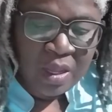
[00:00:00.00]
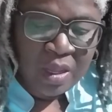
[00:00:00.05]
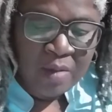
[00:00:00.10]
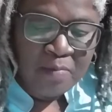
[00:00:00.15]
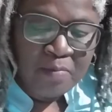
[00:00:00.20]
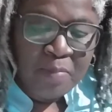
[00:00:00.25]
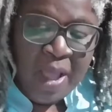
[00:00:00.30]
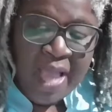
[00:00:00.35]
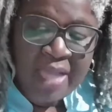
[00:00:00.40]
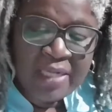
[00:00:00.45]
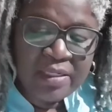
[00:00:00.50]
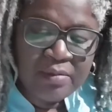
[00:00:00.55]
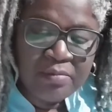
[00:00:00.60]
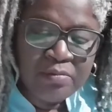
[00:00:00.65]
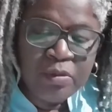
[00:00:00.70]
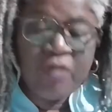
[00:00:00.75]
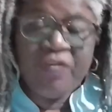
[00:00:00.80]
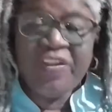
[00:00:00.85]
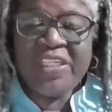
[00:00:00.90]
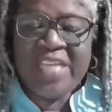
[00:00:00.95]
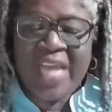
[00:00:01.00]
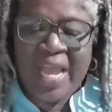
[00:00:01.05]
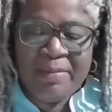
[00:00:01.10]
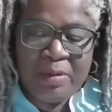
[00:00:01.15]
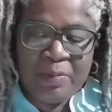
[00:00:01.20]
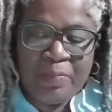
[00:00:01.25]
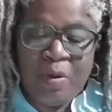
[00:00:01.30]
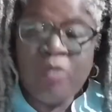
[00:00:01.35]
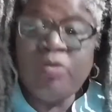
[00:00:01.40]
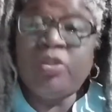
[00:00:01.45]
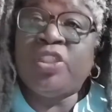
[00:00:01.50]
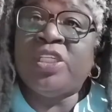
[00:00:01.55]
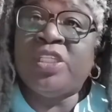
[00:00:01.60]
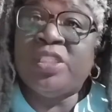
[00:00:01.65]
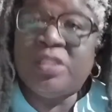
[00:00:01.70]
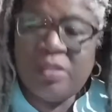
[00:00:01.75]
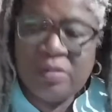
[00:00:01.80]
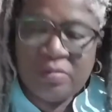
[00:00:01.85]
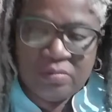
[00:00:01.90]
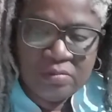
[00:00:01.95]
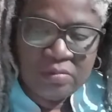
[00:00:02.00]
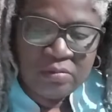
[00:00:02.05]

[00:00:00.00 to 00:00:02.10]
But movie time approaches.